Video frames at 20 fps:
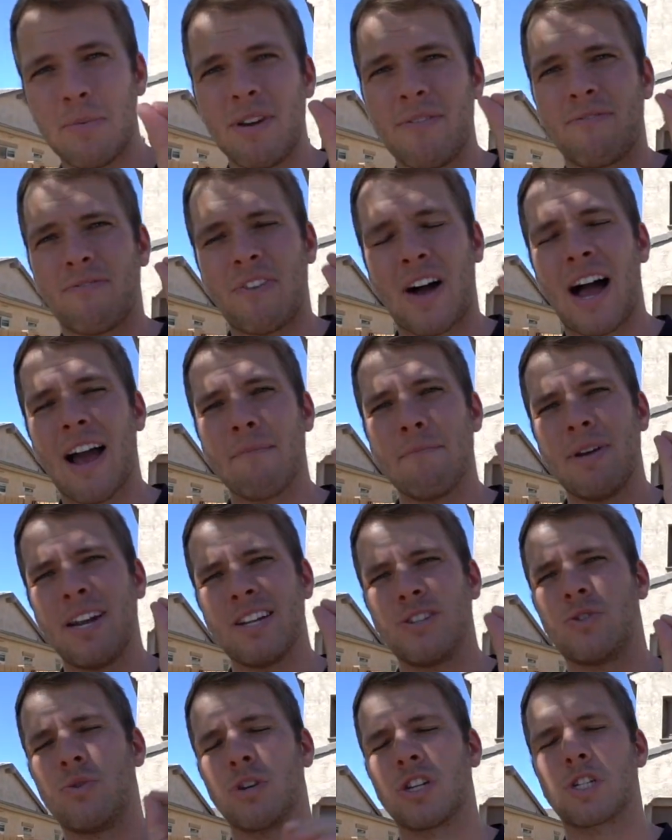me 5
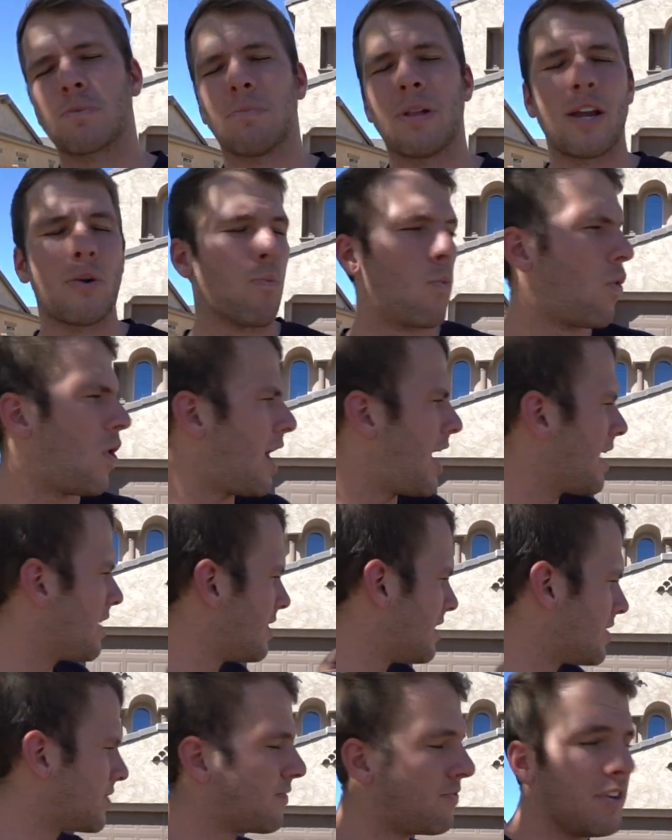minutes to explain why
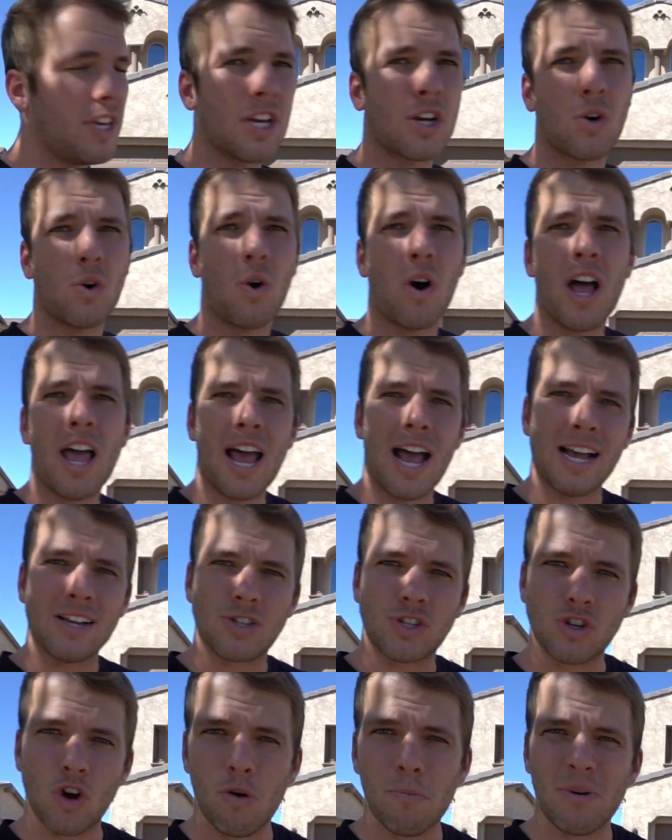this vehicle has
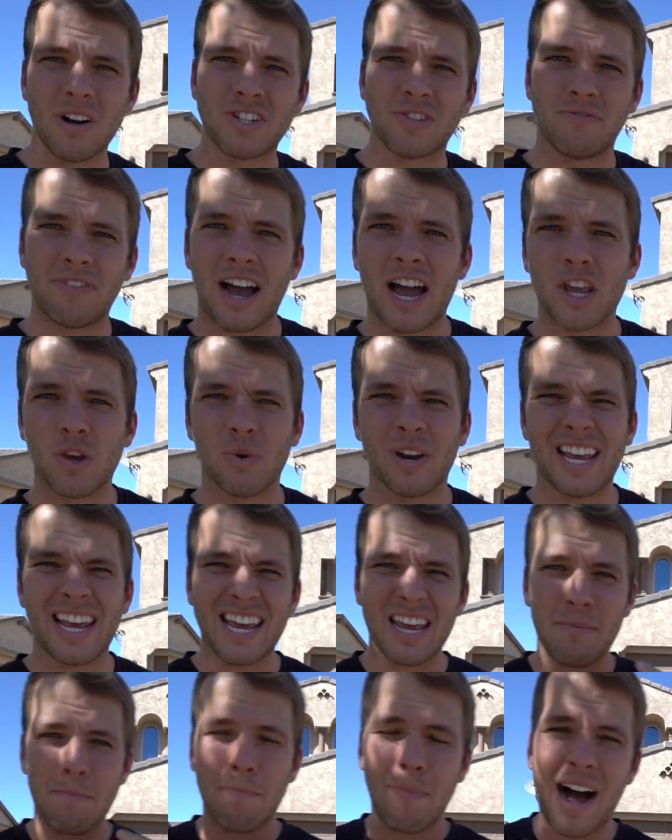so much value in it
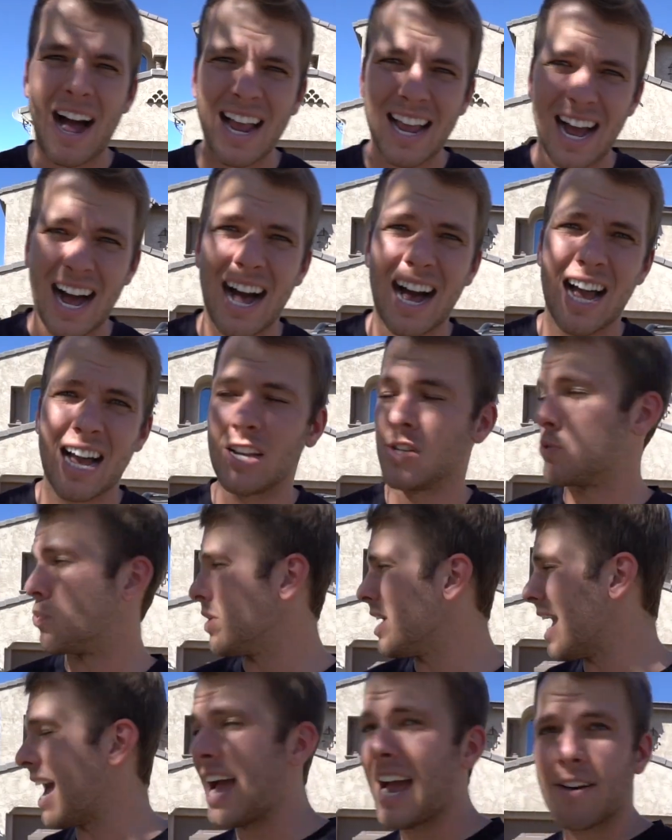in my eyes.
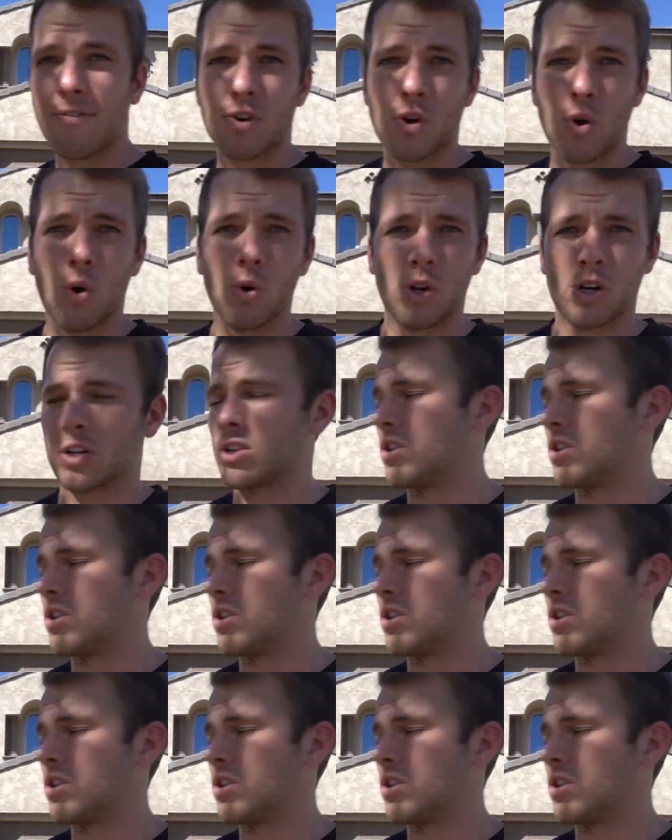We have cooler